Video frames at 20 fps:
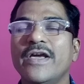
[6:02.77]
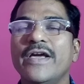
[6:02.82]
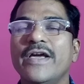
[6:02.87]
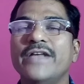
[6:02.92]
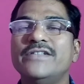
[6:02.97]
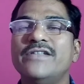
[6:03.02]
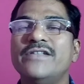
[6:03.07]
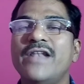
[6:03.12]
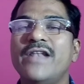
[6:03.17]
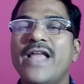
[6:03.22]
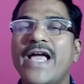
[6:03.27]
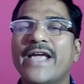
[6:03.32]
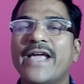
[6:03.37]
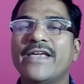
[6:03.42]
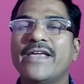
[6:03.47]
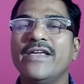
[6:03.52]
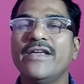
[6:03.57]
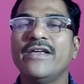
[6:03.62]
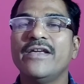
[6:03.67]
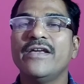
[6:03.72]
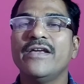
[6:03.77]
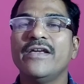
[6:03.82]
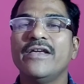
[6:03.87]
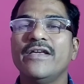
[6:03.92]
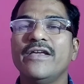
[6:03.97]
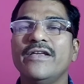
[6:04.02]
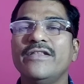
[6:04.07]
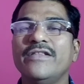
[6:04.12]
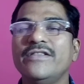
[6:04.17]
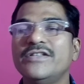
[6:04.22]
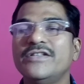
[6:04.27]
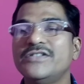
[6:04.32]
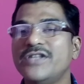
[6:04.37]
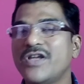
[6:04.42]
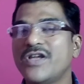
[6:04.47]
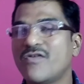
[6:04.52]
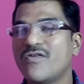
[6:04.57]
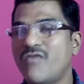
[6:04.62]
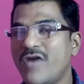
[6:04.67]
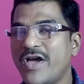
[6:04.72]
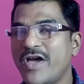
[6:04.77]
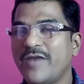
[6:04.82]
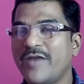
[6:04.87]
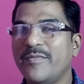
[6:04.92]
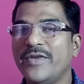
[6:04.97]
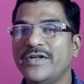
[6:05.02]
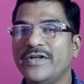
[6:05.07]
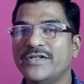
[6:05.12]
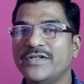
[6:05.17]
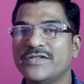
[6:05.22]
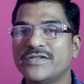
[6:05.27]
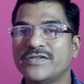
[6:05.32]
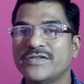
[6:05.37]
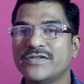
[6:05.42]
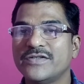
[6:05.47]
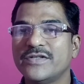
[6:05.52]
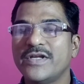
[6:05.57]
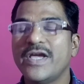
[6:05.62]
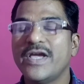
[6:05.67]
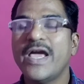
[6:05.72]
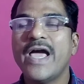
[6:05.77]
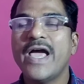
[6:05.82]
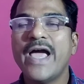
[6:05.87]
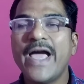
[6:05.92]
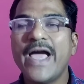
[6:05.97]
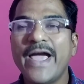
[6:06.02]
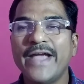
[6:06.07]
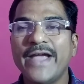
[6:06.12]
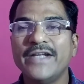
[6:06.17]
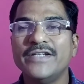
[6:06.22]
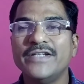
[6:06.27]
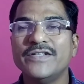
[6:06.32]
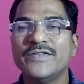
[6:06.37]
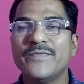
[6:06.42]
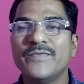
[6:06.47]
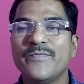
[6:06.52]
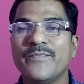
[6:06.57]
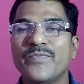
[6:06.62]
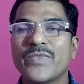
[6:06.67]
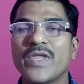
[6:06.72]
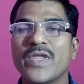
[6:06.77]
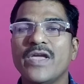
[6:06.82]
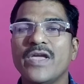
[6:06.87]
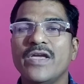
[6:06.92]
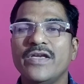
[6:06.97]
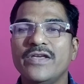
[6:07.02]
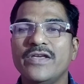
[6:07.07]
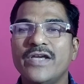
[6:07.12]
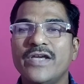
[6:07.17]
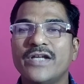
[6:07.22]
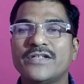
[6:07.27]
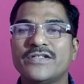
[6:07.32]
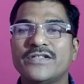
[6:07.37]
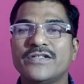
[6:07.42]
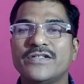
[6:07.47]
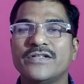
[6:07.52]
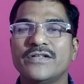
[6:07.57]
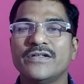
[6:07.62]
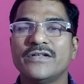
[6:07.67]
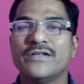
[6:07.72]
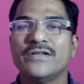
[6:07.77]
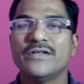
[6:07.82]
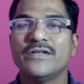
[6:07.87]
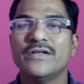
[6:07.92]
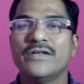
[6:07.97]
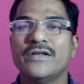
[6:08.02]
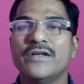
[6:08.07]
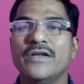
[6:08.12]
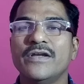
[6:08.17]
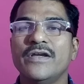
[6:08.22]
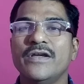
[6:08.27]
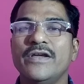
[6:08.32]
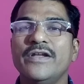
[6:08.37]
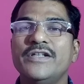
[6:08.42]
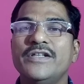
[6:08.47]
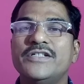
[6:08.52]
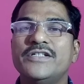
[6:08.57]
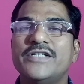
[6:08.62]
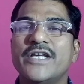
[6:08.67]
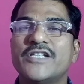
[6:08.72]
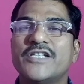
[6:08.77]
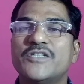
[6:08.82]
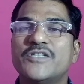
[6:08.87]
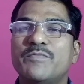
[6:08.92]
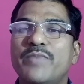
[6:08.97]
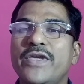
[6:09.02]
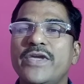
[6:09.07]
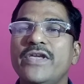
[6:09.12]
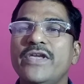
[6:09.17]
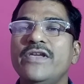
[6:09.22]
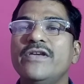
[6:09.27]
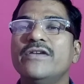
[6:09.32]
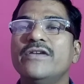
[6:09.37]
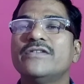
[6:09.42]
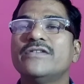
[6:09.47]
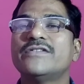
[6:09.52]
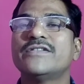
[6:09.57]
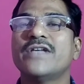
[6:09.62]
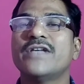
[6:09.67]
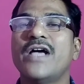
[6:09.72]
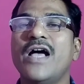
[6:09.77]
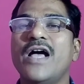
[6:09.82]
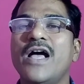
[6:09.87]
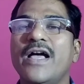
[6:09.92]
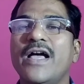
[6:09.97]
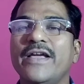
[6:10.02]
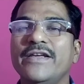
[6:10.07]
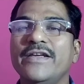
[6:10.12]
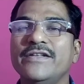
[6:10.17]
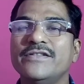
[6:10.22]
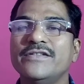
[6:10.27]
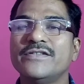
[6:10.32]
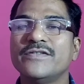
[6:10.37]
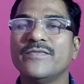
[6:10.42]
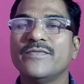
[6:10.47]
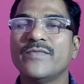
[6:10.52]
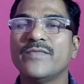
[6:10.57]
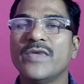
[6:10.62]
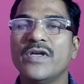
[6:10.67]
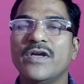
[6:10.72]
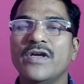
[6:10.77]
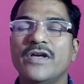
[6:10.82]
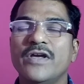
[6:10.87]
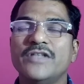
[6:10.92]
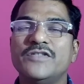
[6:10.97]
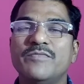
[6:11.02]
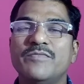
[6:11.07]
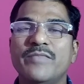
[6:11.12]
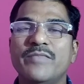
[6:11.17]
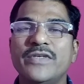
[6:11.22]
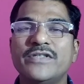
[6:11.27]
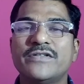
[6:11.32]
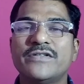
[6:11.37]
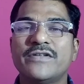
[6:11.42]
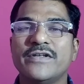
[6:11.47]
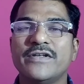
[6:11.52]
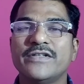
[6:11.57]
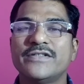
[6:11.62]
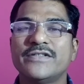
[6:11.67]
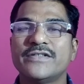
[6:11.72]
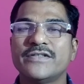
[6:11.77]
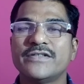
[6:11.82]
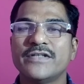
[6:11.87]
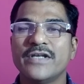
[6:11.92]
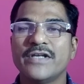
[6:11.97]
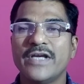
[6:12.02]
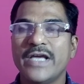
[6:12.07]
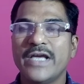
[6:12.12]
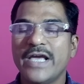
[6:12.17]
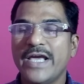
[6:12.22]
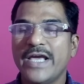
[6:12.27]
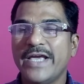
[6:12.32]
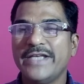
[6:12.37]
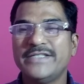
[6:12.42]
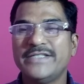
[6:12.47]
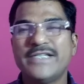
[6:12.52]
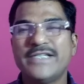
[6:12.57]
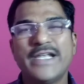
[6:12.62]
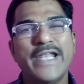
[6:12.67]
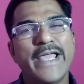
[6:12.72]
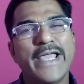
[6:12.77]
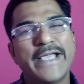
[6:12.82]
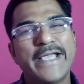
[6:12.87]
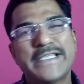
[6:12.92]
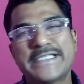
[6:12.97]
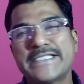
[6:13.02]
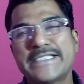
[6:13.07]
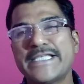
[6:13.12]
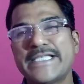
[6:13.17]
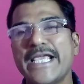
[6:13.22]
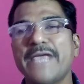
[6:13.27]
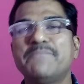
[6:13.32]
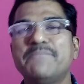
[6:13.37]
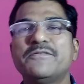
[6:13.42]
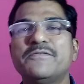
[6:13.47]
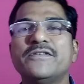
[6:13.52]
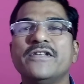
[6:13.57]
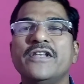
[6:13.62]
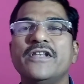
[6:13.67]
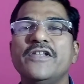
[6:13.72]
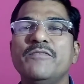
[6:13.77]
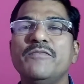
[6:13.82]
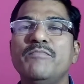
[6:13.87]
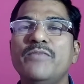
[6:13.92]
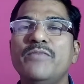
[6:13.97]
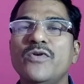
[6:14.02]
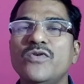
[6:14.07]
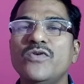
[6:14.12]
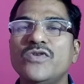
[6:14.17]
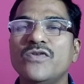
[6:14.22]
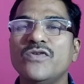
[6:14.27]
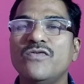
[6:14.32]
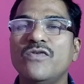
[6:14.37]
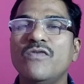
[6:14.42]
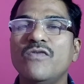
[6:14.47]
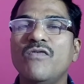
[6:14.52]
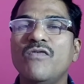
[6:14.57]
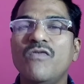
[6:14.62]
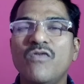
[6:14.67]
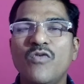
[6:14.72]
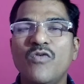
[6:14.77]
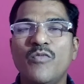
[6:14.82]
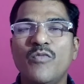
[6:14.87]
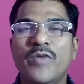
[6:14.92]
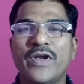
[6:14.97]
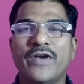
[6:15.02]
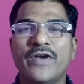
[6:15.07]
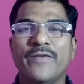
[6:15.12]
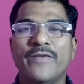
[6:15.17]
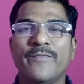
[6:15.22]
is lacking in these requirements, and yet in Shakespeare's eyes, his mistress is an exceptionally beautiful woman.